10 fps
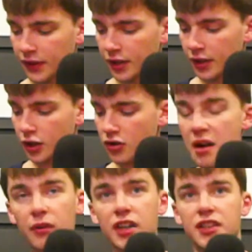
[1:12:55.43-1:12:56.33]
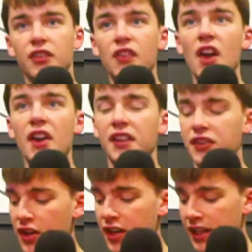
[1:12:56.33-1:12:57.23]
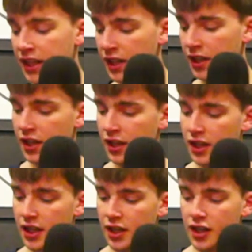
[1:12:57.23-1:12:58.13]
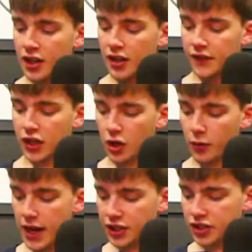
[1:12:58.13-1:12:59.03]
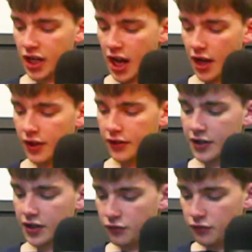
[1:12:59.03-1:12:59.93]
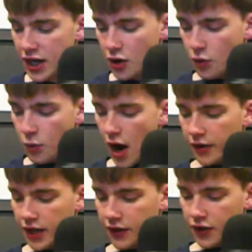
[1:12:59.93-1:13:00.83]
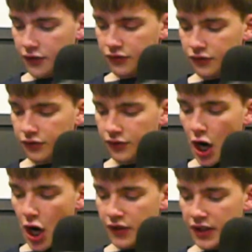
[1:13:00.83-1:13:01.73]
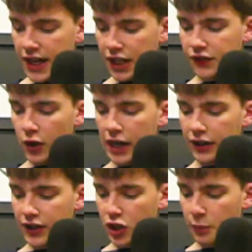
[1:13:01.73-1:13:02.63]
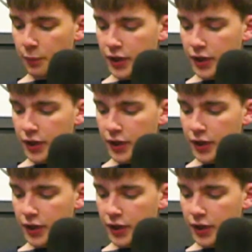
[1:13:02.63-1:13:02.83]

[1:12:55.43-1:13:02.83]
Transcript: Kramaric is 33. For Croatia, there's a real worry that over the next few years they could be in